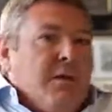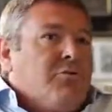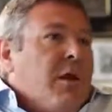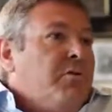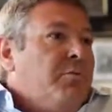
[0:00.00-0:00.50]

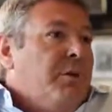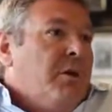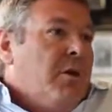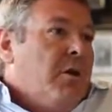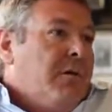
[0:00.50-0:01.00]
try to be
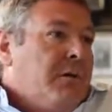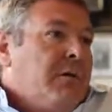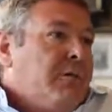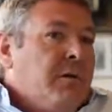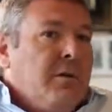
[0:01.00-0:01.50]

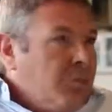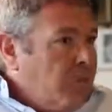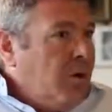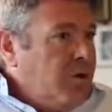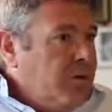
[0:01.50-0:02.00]
innovative in the
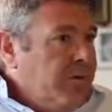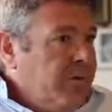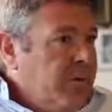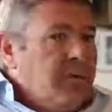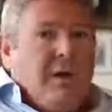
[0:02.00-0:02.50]
production field